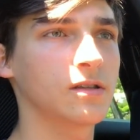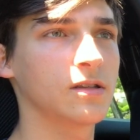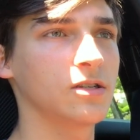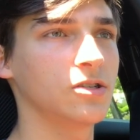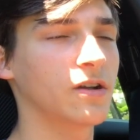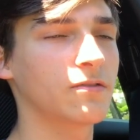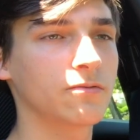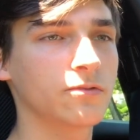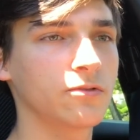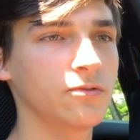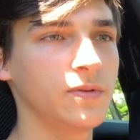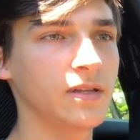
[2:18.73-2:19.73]
the general rule
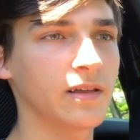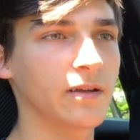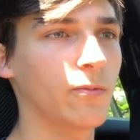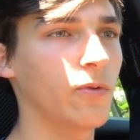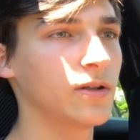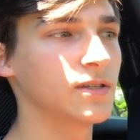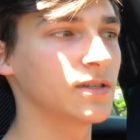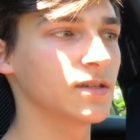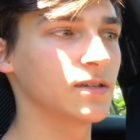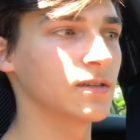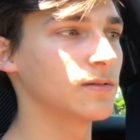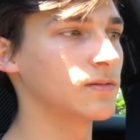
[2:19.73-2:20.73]
would be like 1
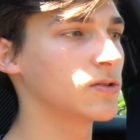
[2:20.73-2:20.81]
to